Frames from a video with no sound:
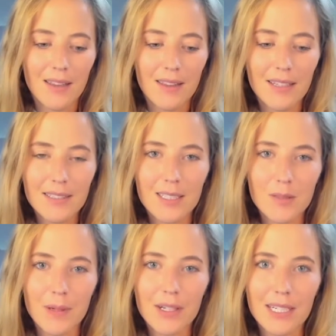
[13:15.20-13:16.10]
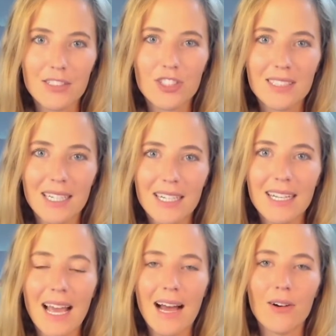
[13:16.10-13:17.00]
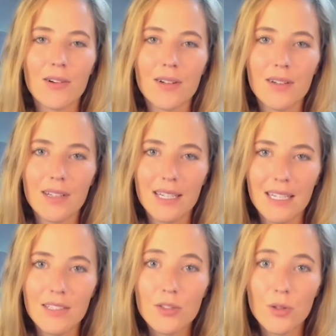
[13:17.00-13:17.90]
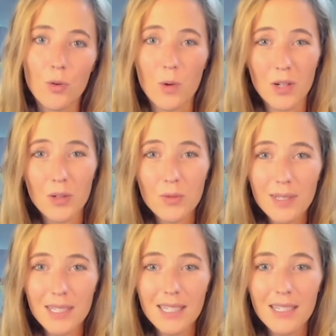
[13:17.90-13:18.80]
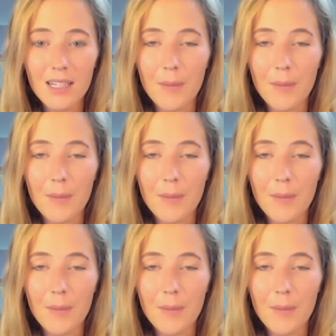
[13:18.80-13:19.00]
this experience, just getting out into the world, really.